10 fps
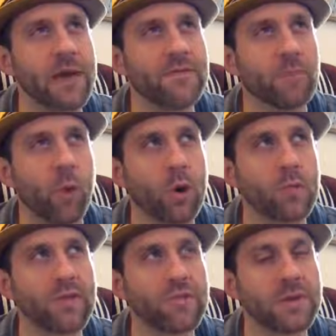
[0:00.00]
borne
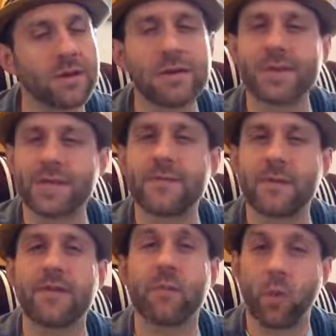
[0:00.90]
with me, I think it's if you
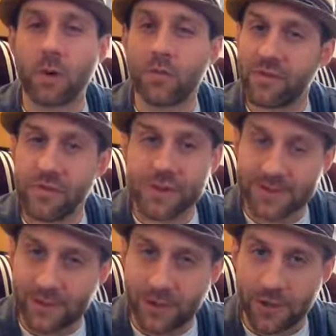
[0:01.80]
have borne with me
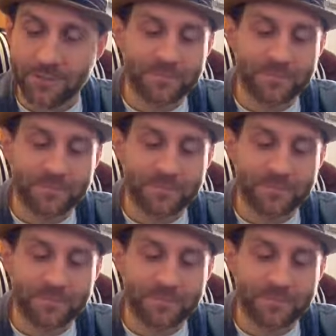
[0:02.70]
this long.